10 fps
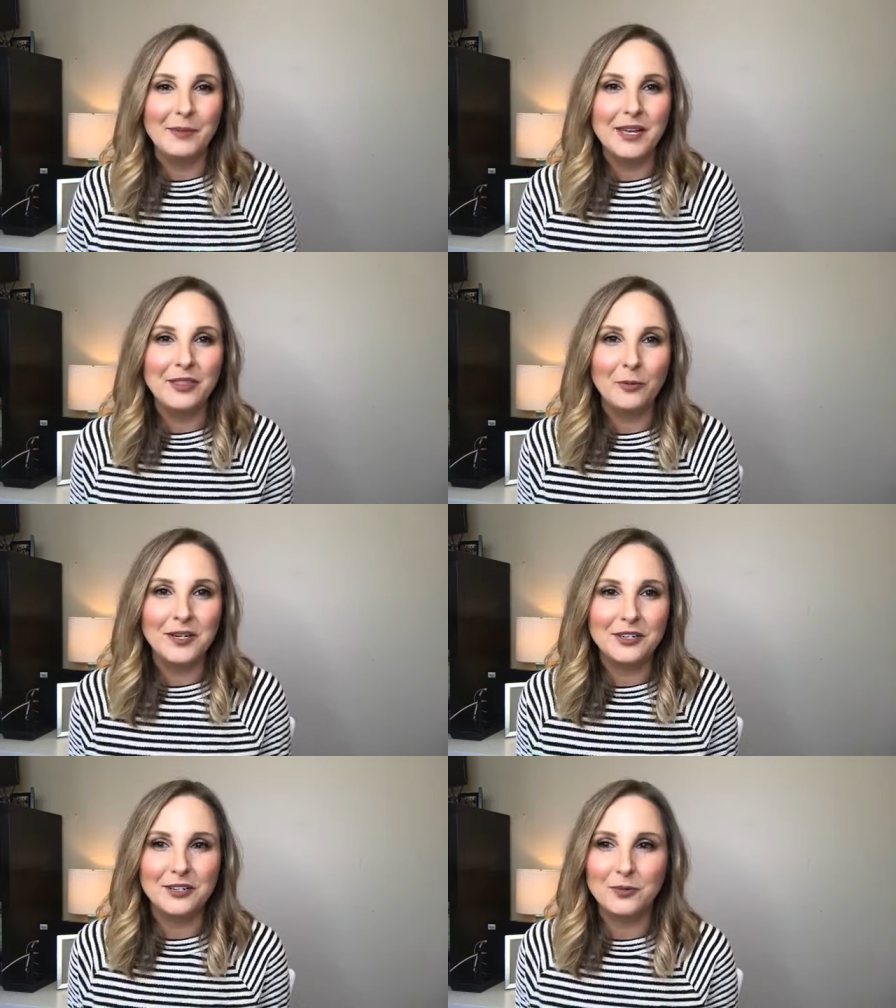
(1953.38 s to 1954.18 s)
in the
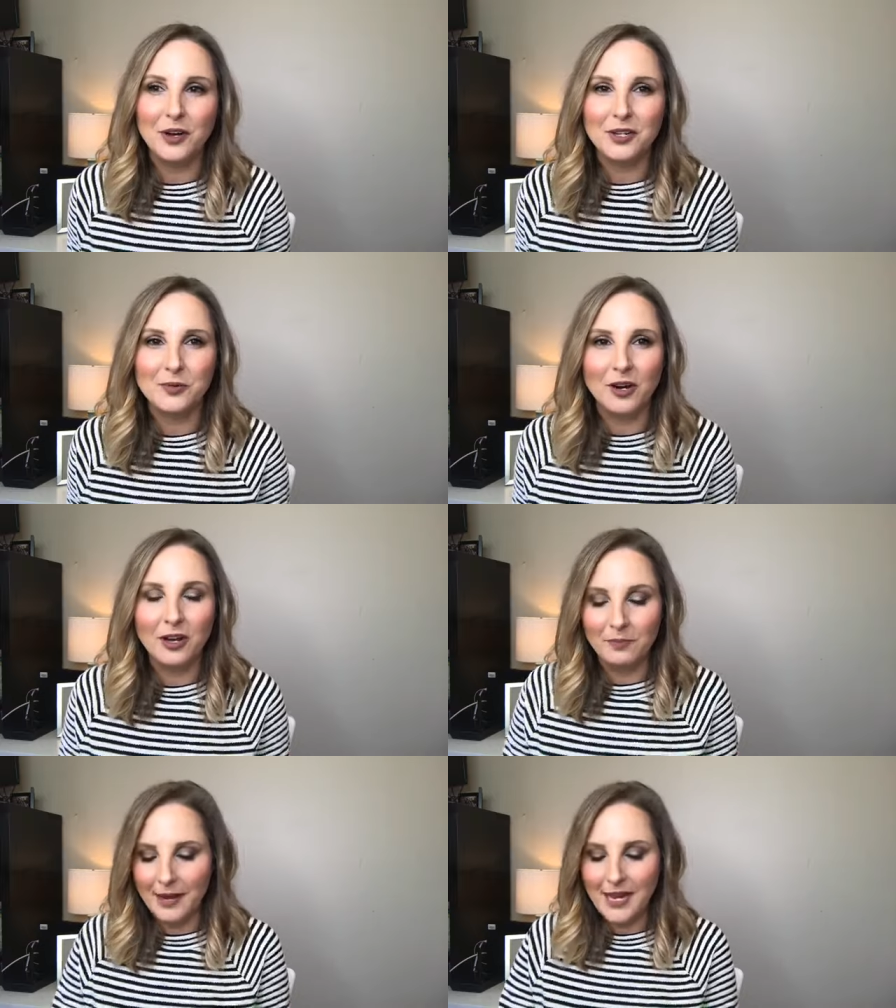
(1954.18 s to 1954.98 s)
winter as well, because
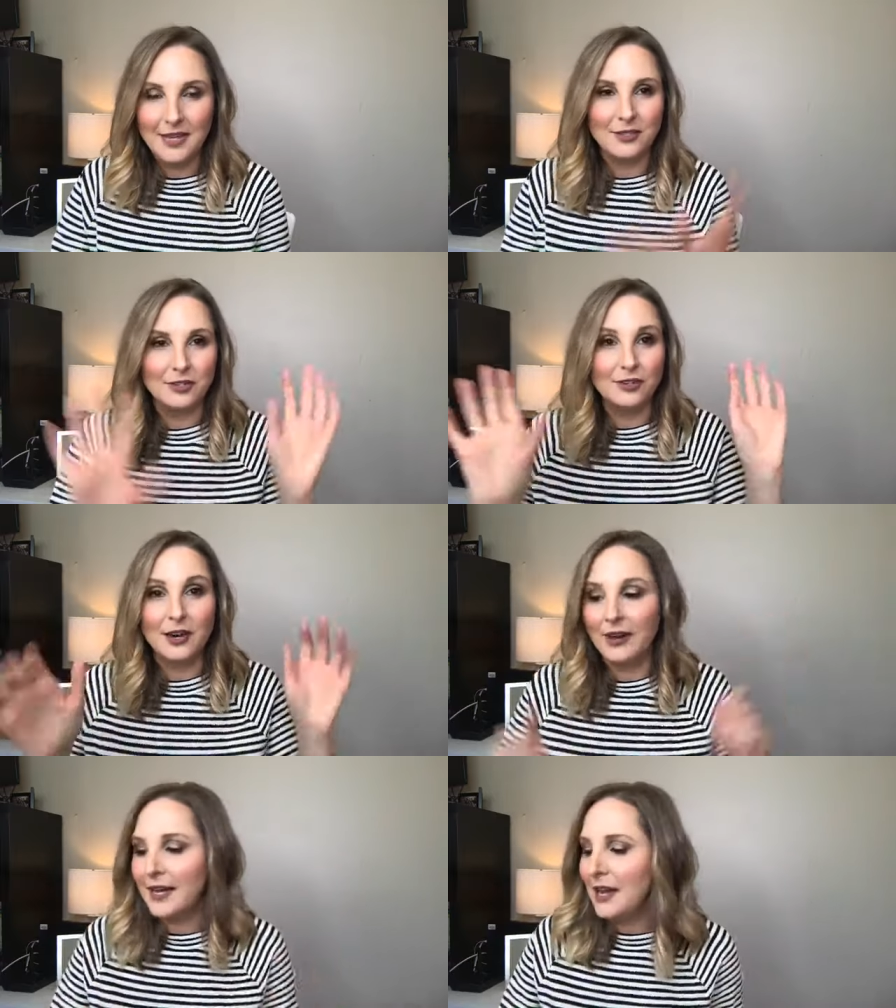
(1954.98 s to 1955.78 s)
my hands are dry
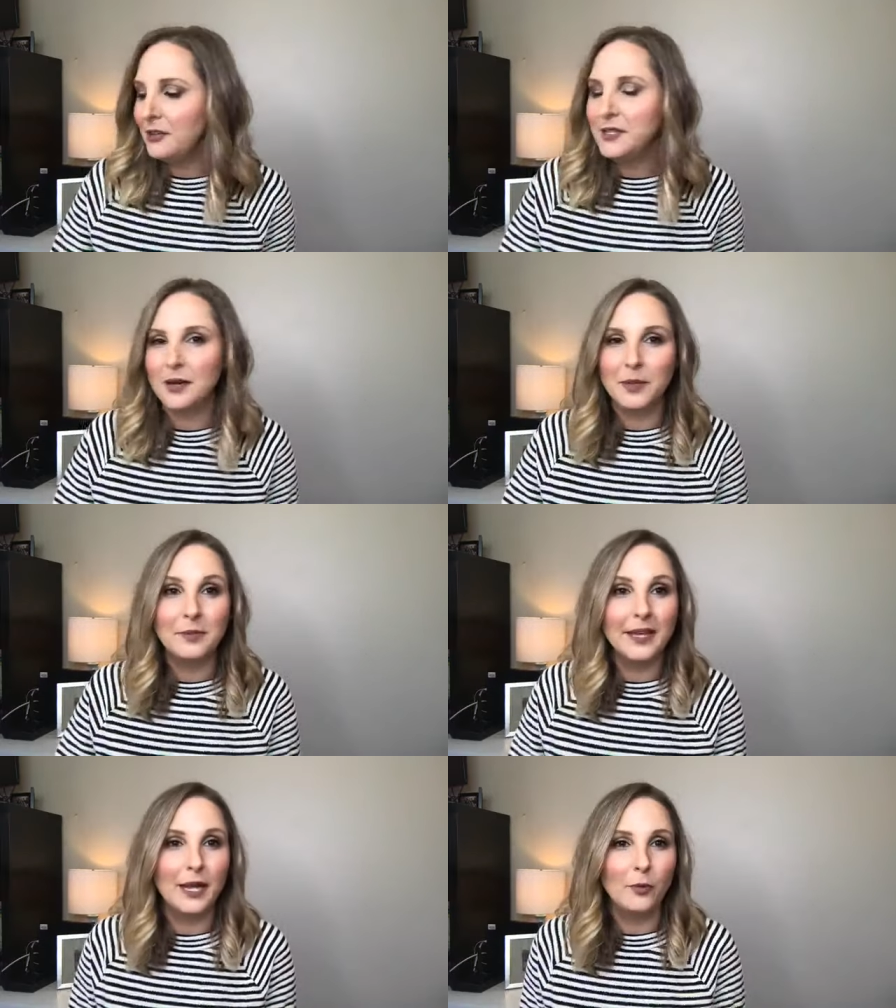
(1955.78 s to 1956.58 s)
right now. You saw me
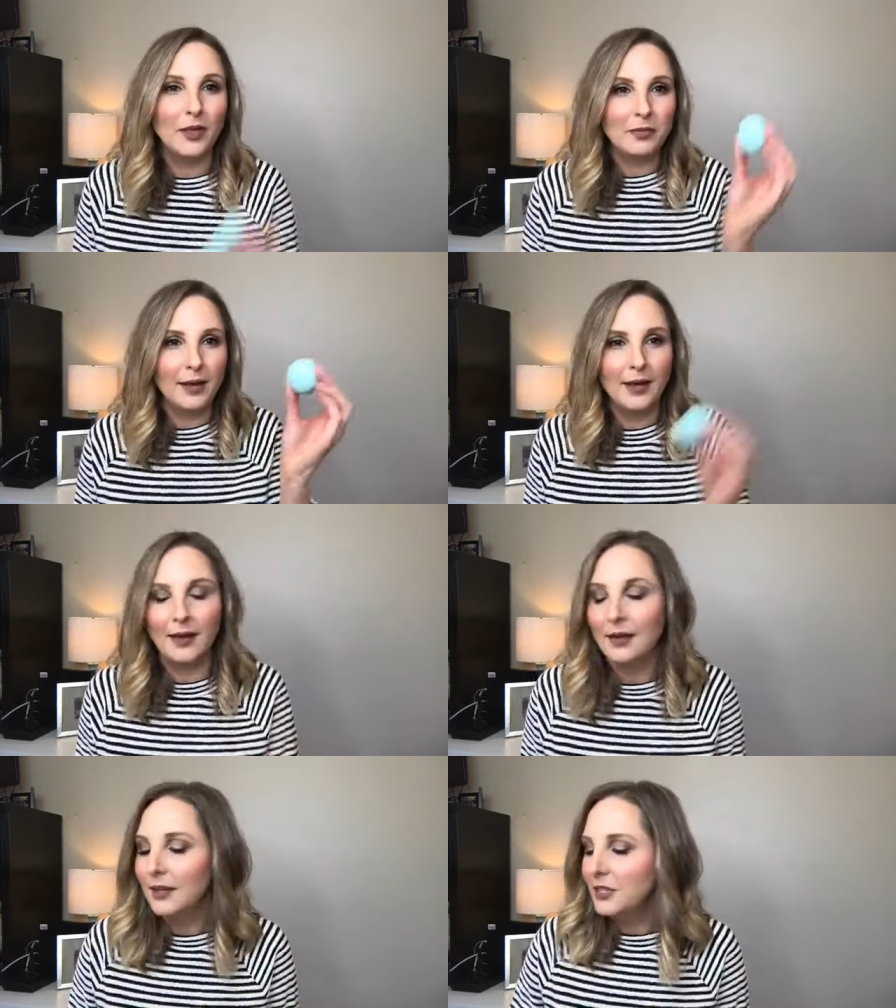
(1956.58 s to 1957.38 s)
playing with
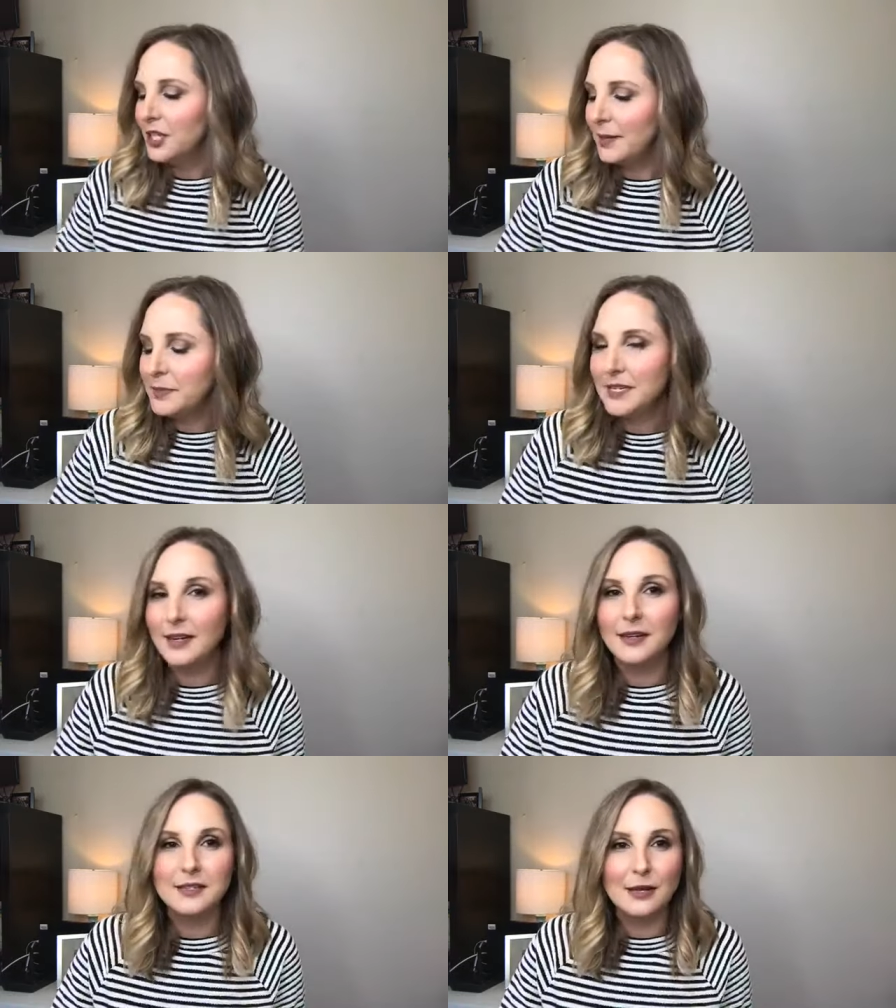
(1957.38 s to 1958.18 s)
my
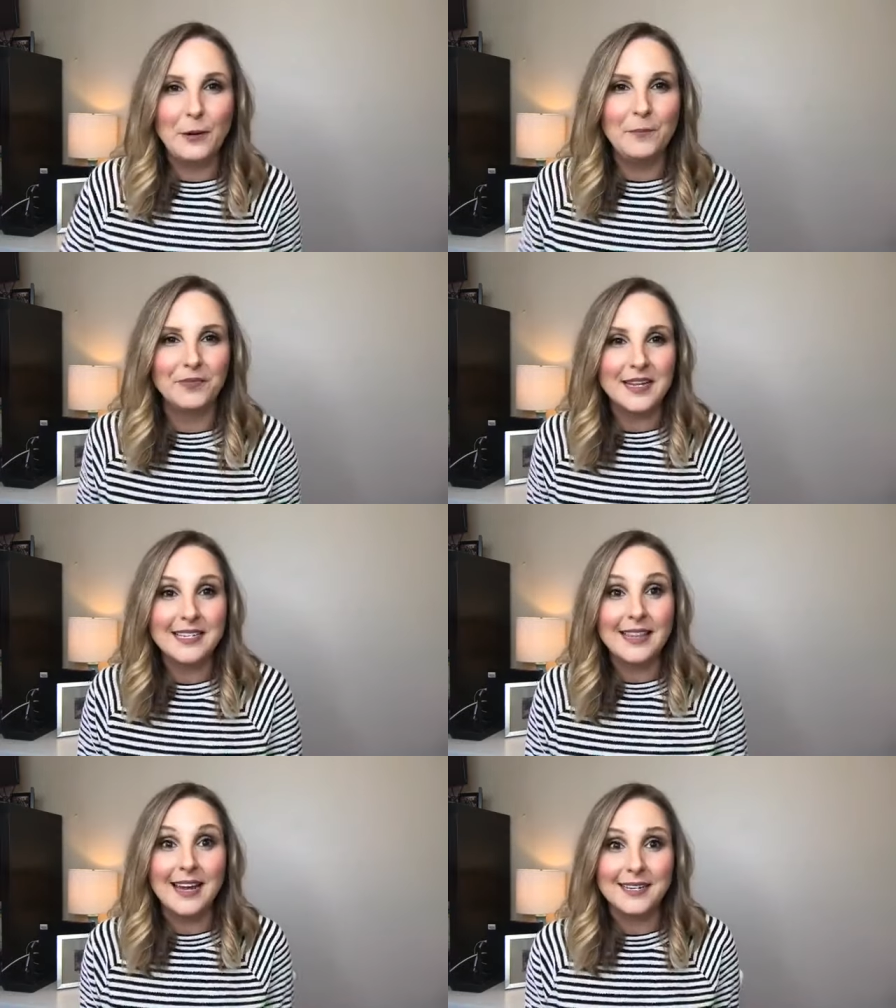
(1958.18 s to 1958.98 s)
chapstick, so
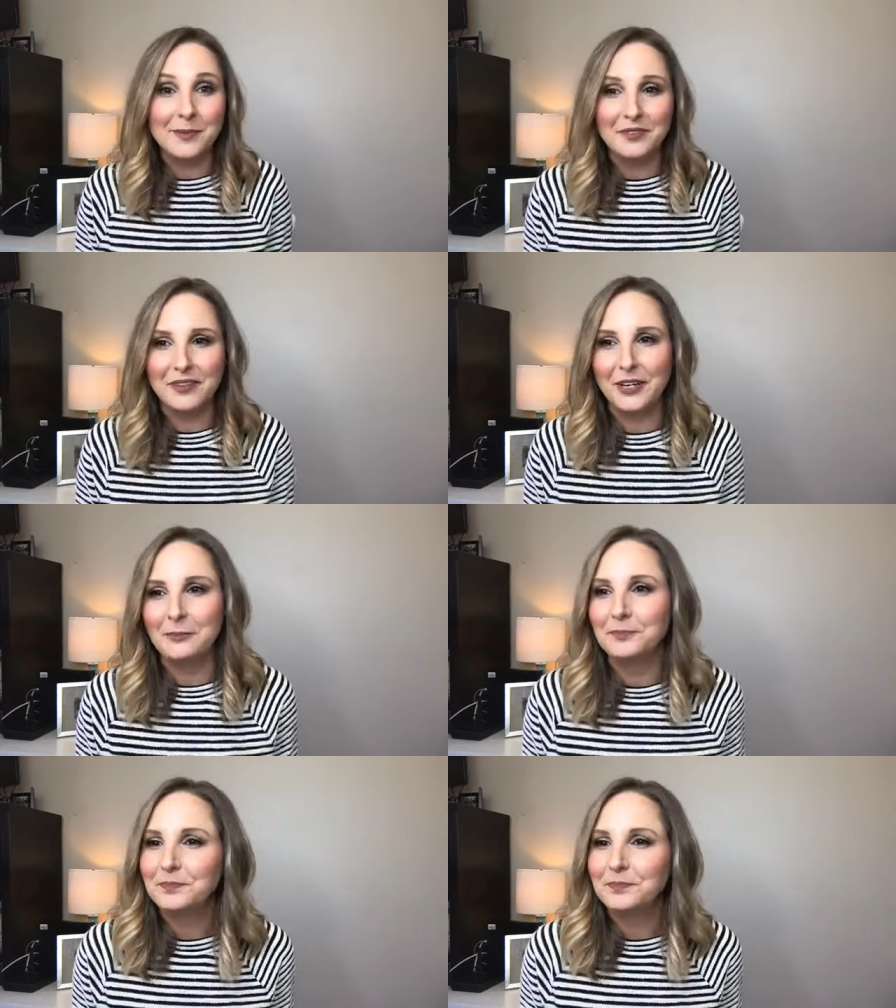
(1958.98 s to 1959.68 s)
it's that time of year.